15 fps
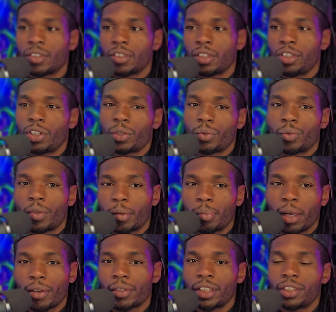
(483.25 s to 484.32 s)

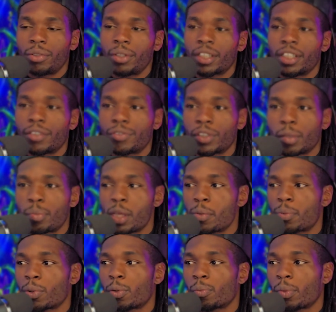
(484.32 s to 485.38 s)
apparently doing good for the
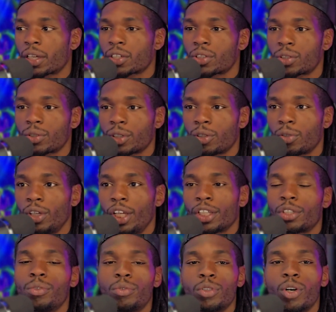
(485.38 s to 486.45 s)
people, making sure you
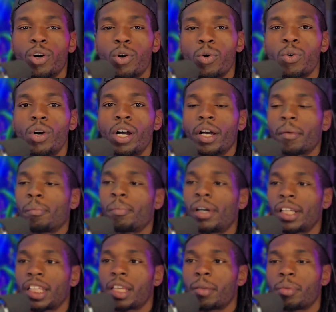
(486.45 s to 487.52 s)
know
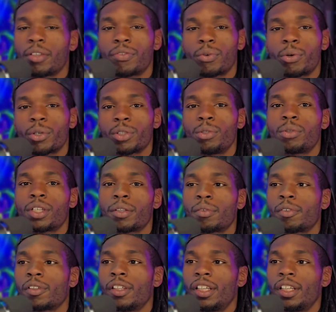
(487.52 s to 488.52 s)
money before you can,